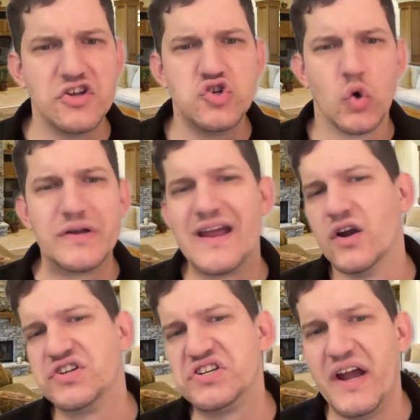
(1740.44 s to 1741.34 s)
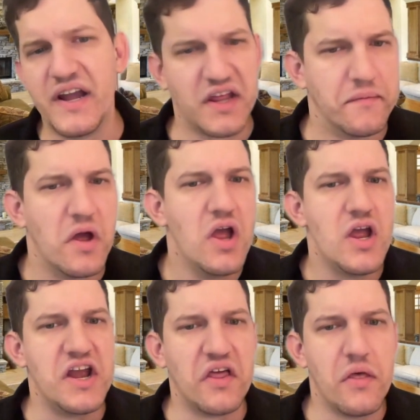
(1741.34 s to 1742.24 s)
Jordan-Hare Stadium
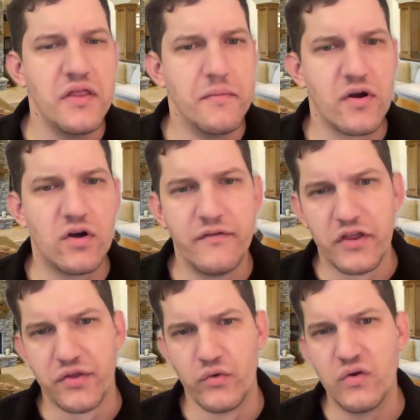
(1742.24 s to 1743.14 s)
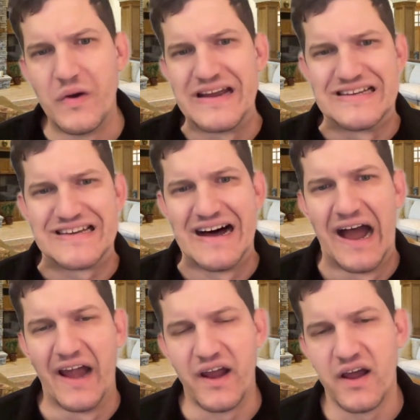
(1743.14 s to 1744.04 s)
in the middle of a three-way
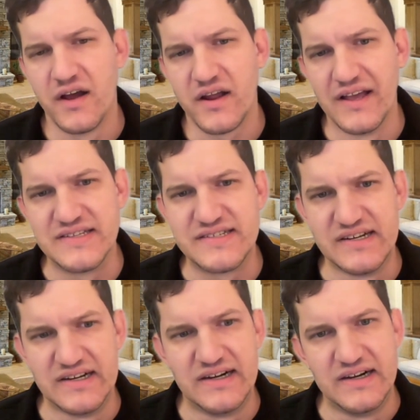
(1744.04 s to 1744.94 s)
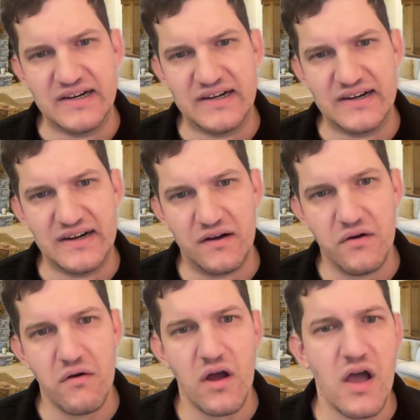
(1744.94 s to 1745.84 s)
tie against
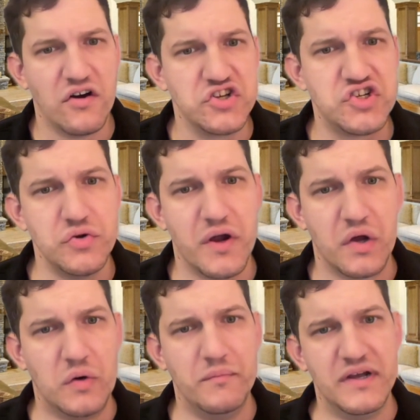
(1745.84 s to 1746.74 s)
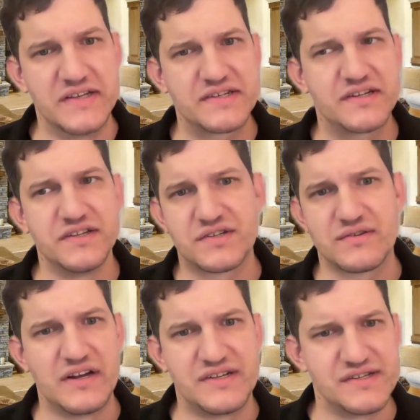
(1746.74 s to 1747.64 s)
LSU and Ole Miss. Goodness
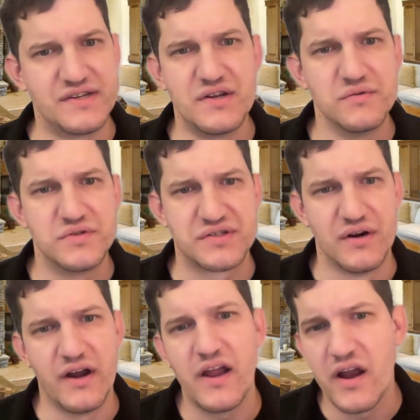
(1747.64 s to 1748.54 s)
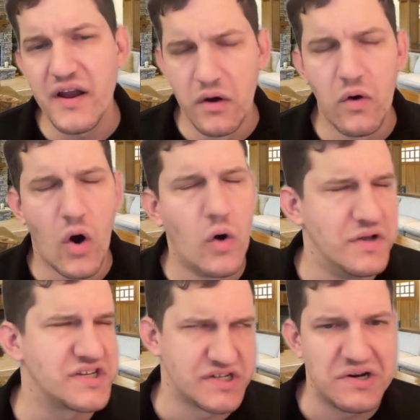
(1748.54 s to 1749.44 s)
gracious, no sir. And I know Ole
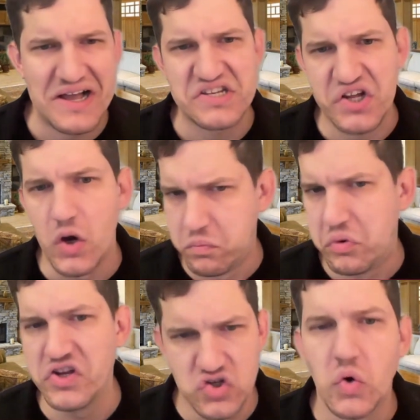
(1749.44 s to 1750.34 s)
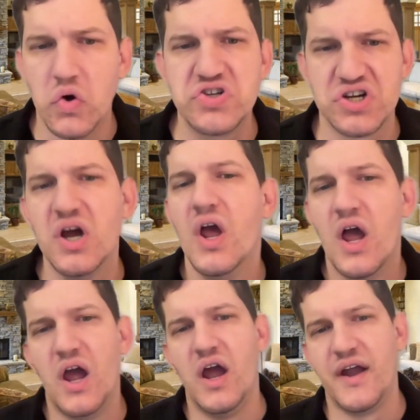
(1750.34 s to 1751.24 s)
Miss still has to go play Georgia,
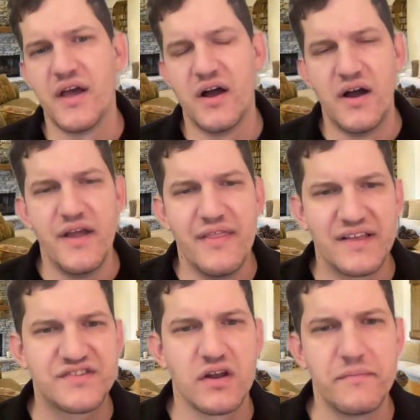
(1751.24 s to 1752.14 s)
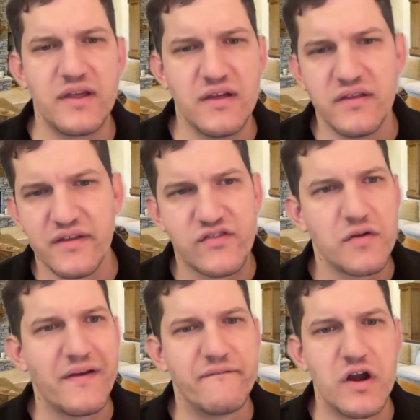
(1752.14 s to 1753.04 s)
and that's going to be
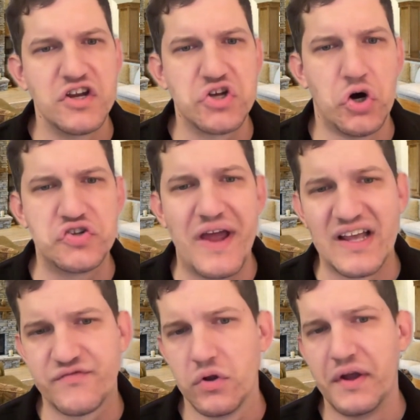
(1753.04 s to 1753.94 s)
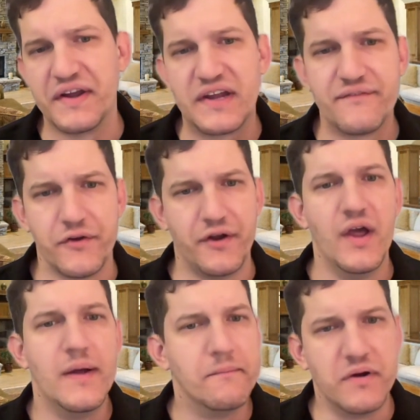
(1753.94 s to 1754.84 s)
a very tall task for Lane Kiffin.
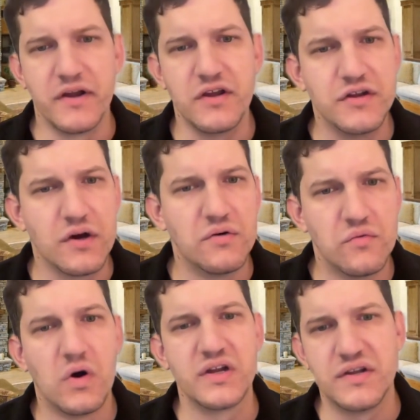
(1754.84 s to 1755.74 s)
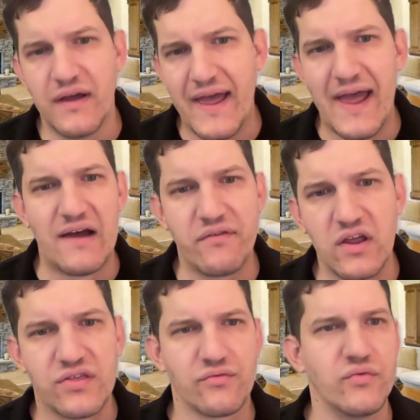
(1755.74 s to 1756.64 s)
But you don't want to have
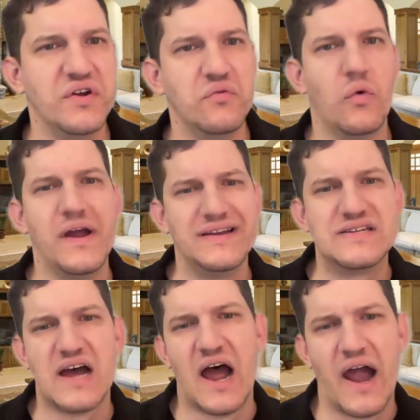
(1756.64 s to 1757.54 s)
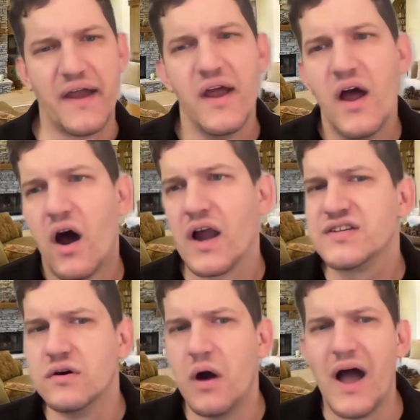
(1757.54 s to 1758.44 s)
a three-way tie. All
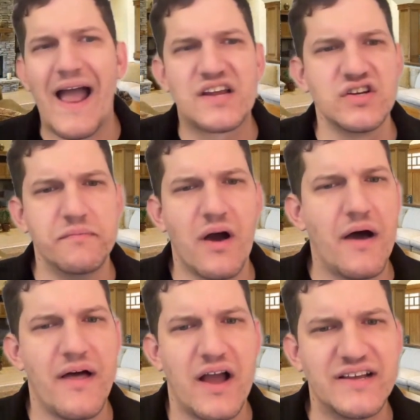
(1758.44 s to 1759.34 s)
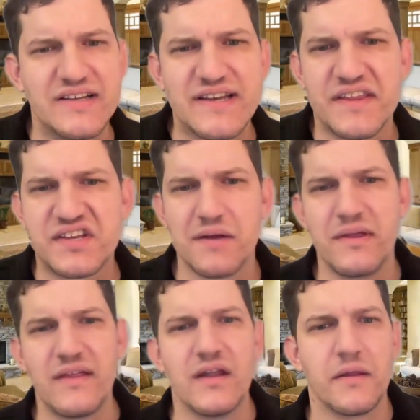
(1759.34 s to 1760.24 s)
right, so actually, I said that's going
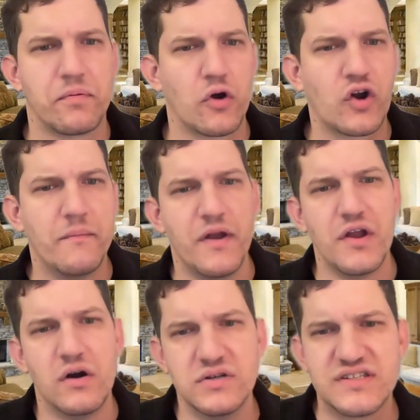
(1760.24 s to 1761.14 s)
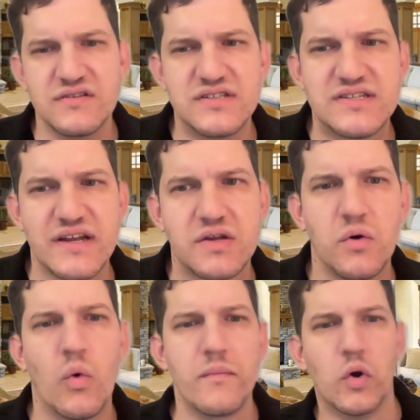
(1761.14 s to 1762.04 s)
to be the end of the program, but no, let's stick
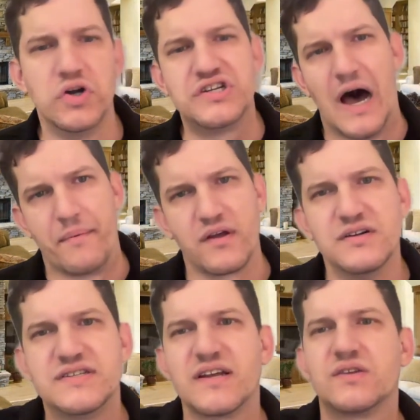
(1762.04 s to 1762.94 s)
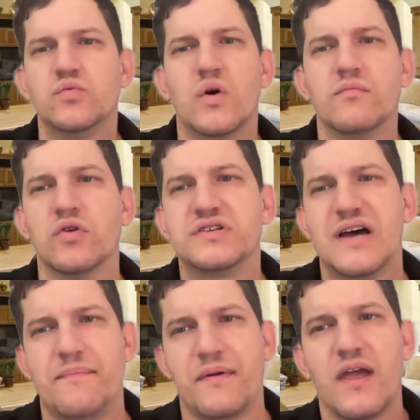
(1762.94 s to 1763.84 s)
to one more topic. Let's stick to one more
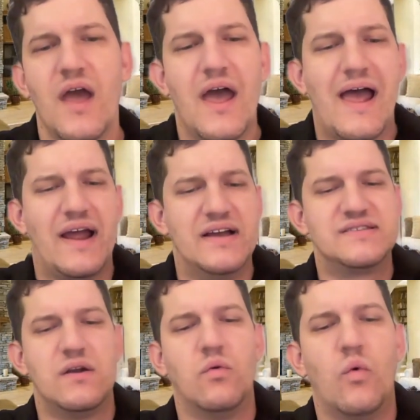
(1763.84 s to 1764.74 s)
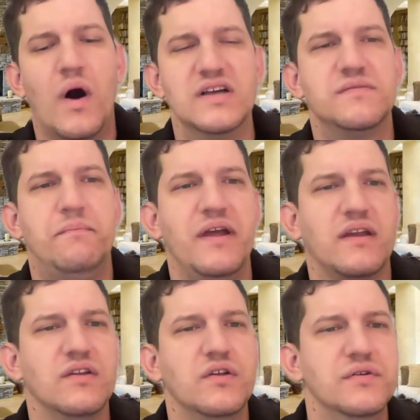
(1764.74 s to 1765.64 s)
topic, as there was
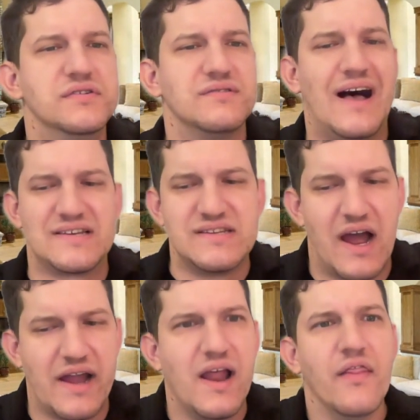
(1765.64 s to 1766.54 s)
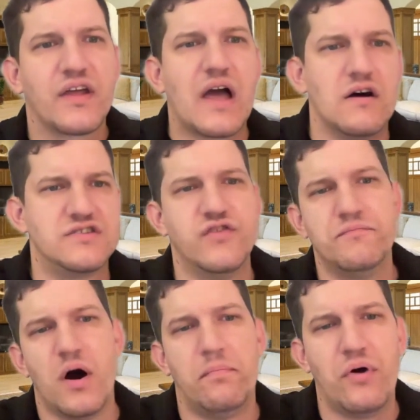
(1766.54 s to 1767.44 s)
big news last night. The College
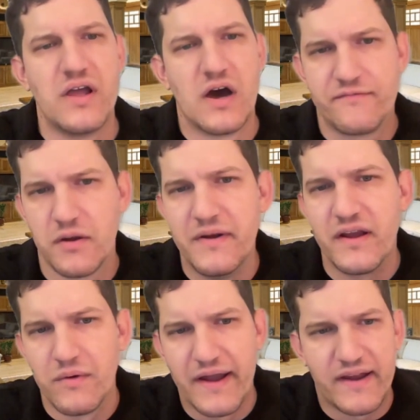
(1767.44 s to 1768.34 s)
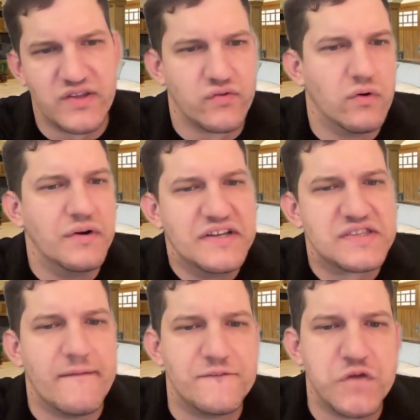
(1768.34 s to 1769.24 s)
Football Playoff Committee rankings
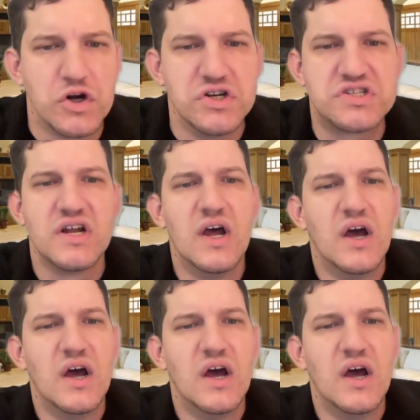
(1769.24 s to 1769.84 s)
released their first.